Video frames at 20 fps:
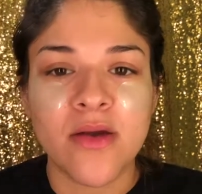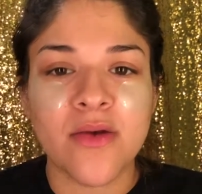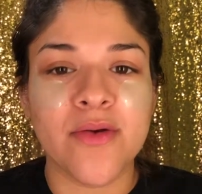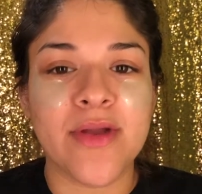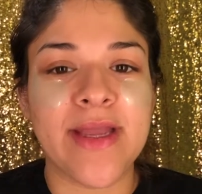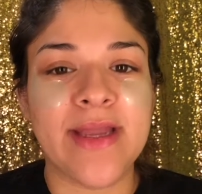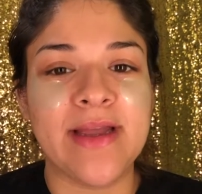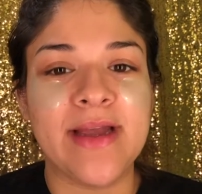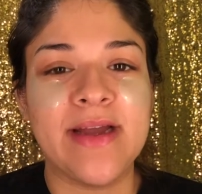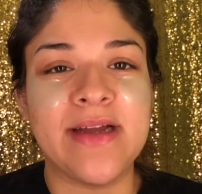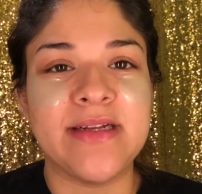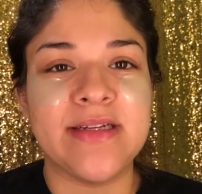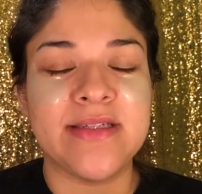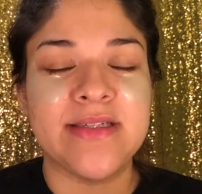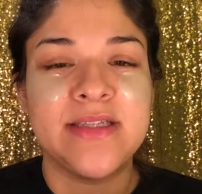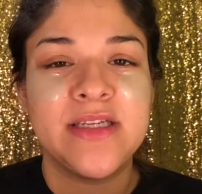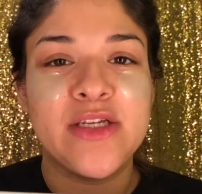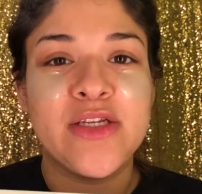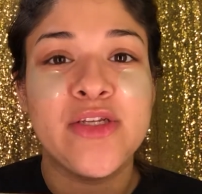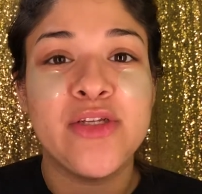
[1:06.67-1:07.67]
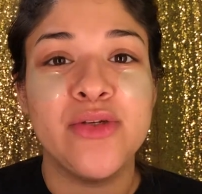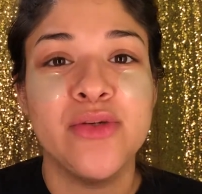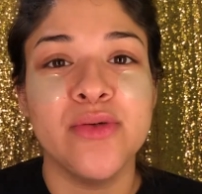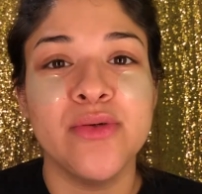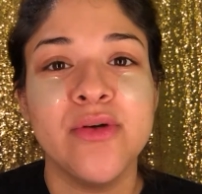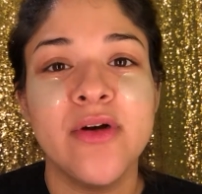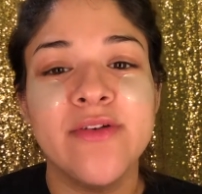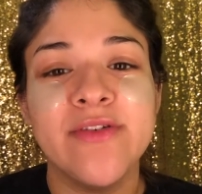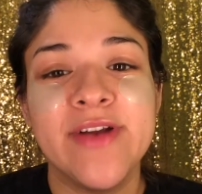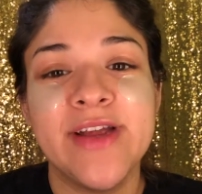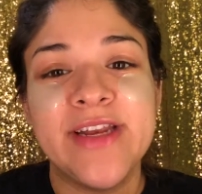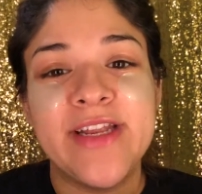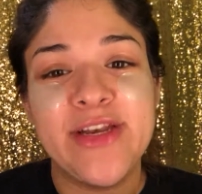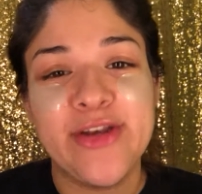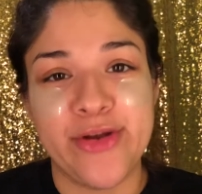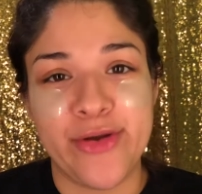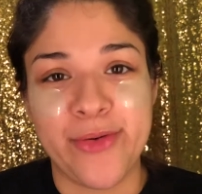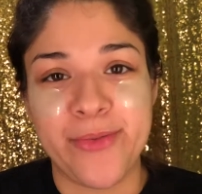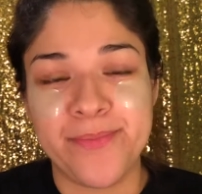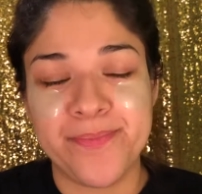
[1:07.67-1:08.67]
Okay guys, you already
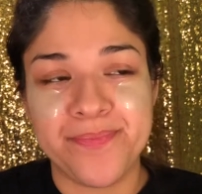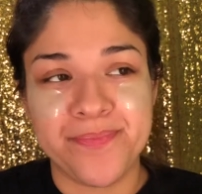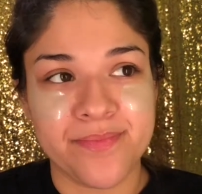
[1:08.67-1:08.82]
know